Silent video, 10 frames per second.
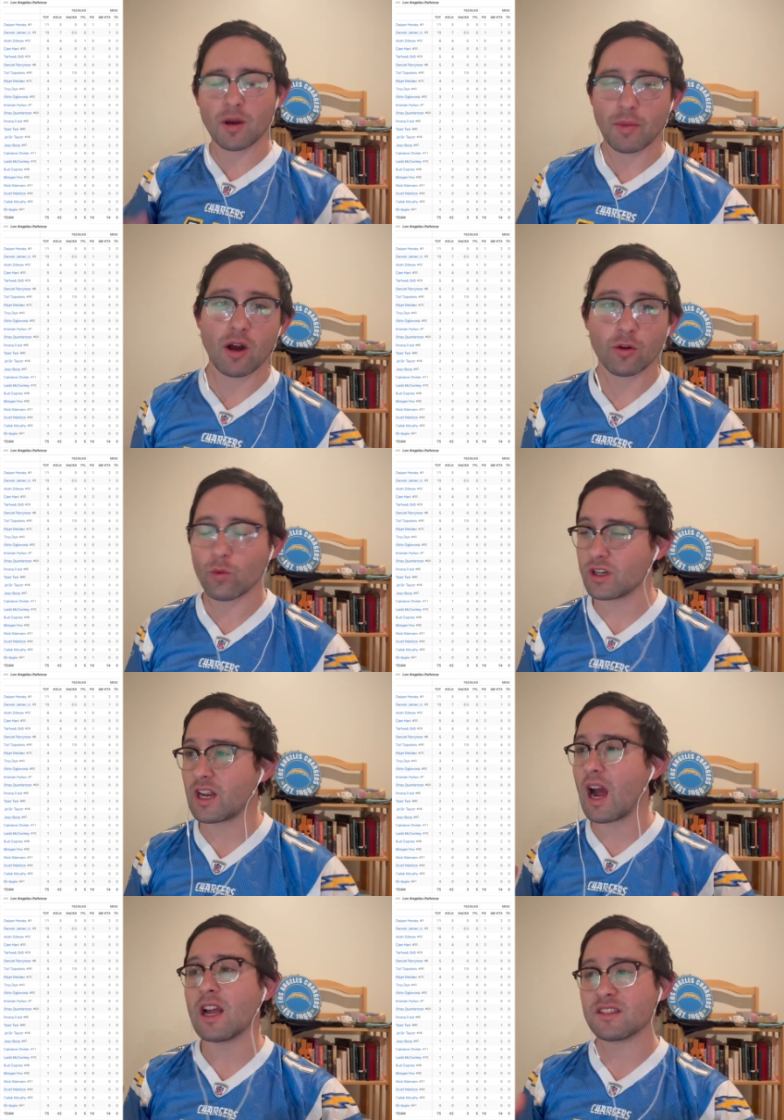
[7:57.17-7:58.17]
about what
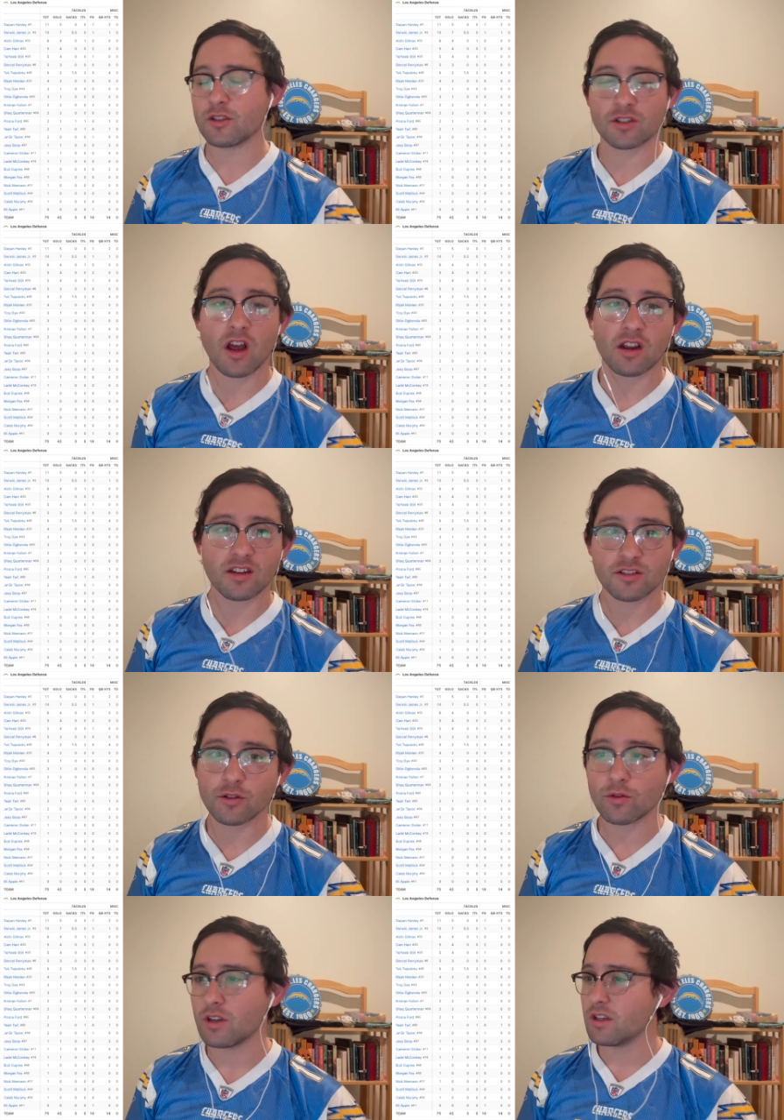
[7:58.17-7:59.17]
guys you're talking
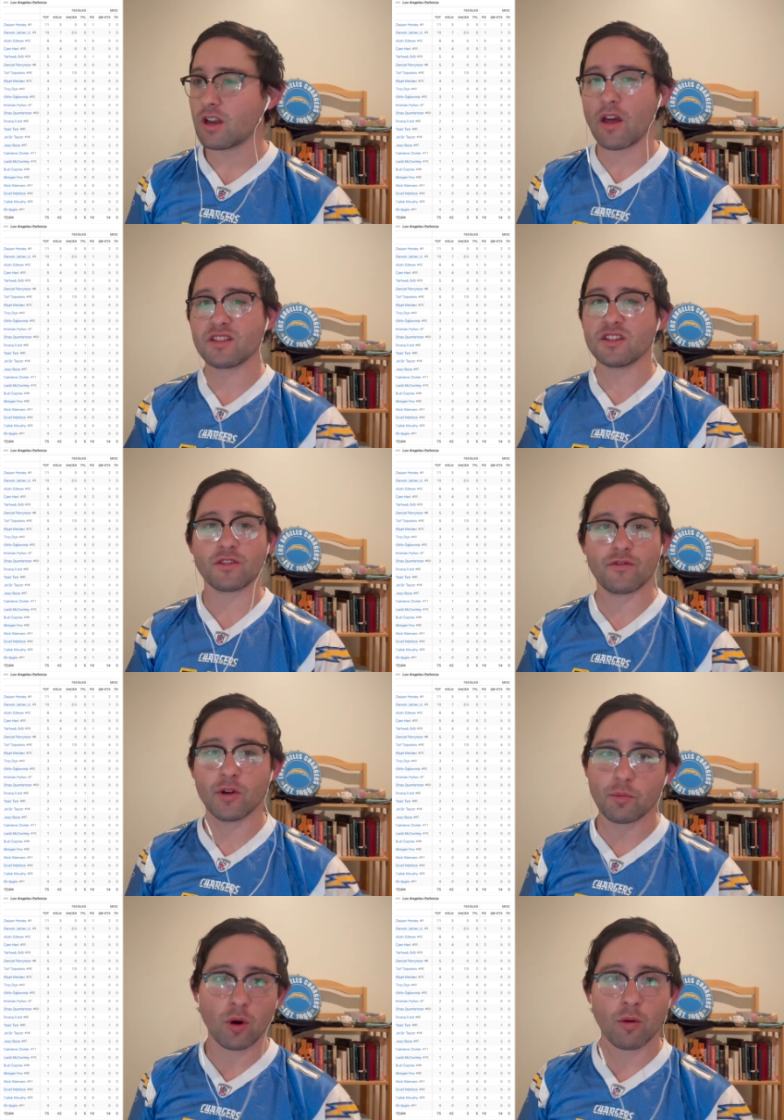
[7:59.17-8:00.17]
to. Nah, this is
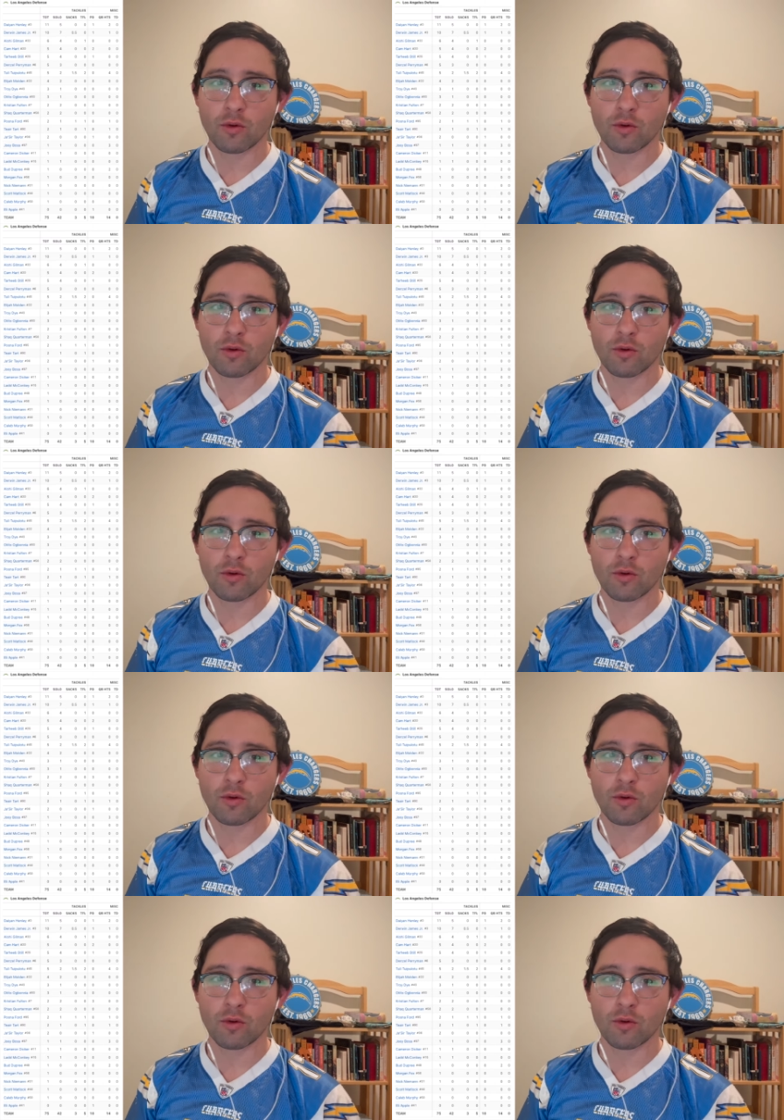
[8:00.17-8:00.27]
football,